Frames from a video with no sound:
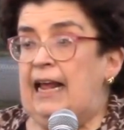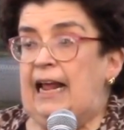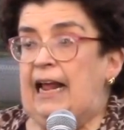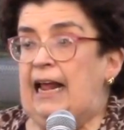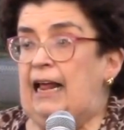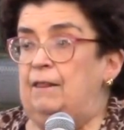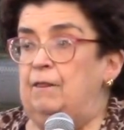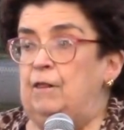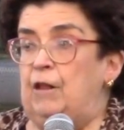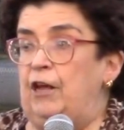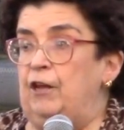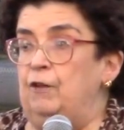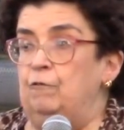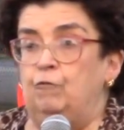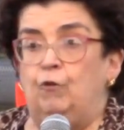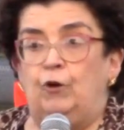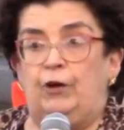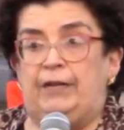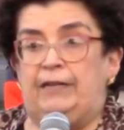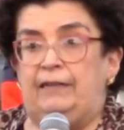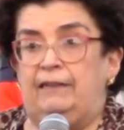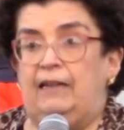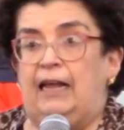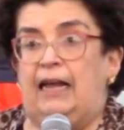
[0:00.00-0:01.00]
and they
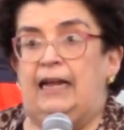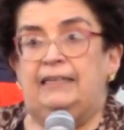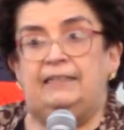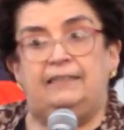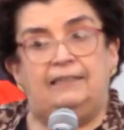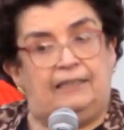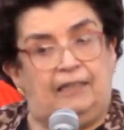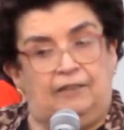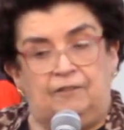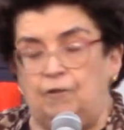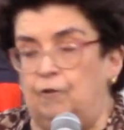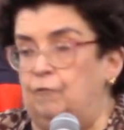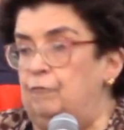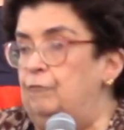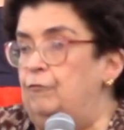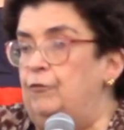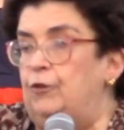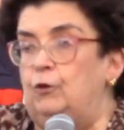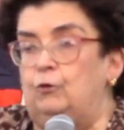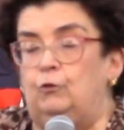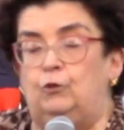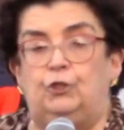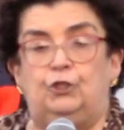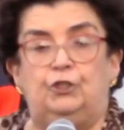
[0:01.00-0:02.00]
realize that the
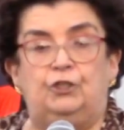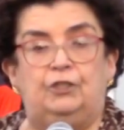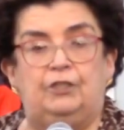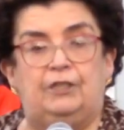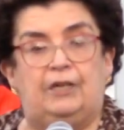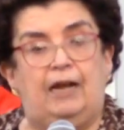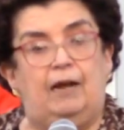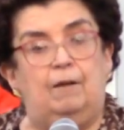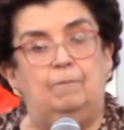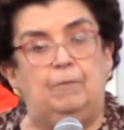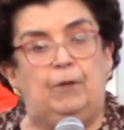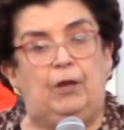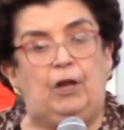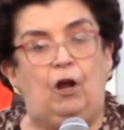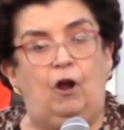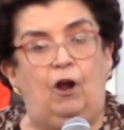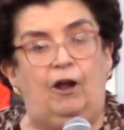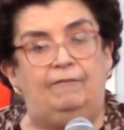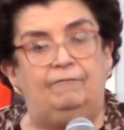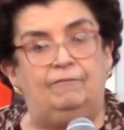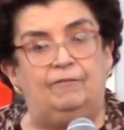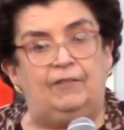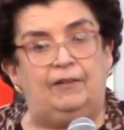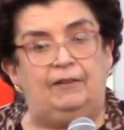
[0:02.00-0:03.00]
future's coming
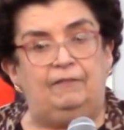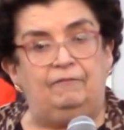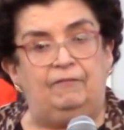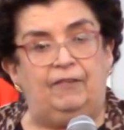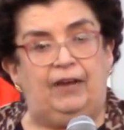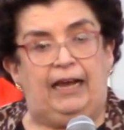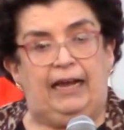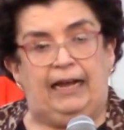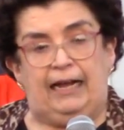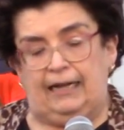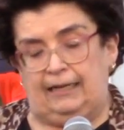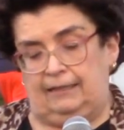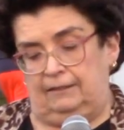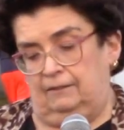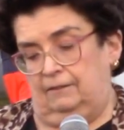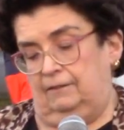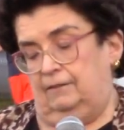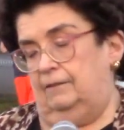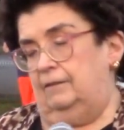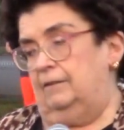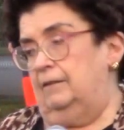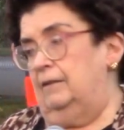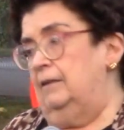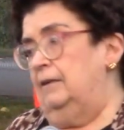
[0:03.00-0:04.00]
awfully
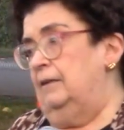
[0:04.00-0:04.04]
fast.